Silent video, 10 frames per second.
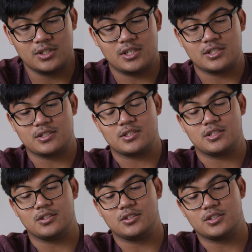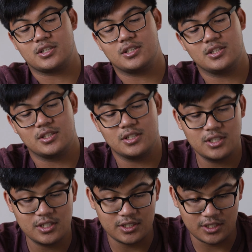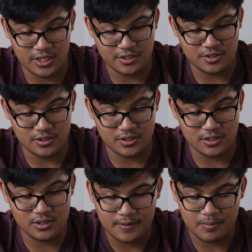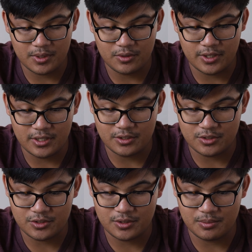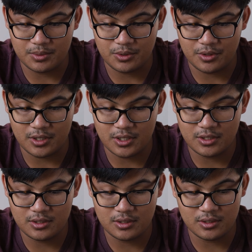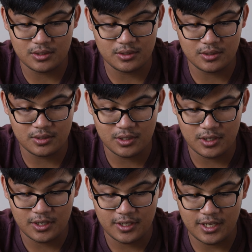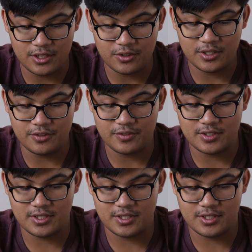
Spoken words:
does look nicer. Let me go ahead and turn them both on. Yeah, you can even